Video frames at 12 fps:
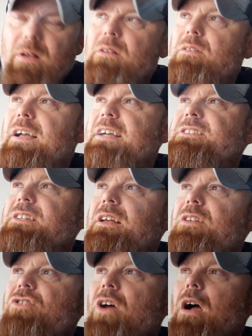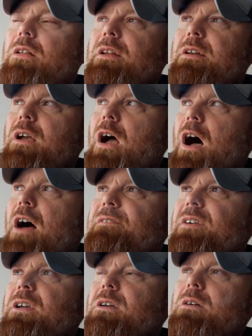Like I said, chocolate and
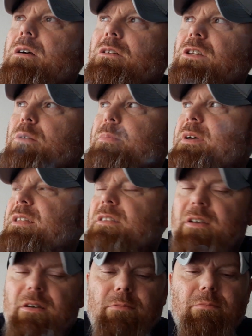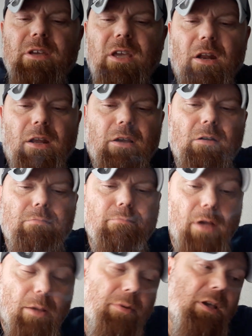coffee a little bit in the beginning.
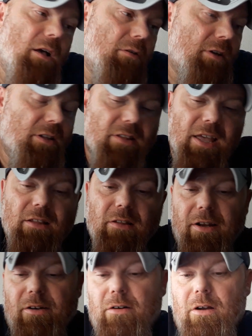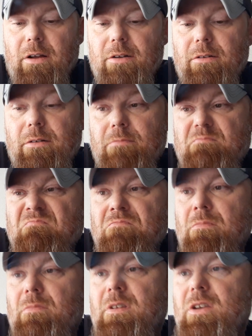Maybe I'll get that later on,
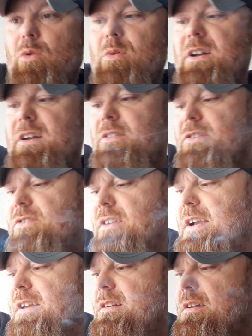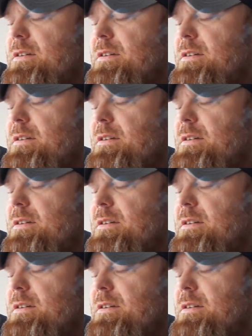going into the second,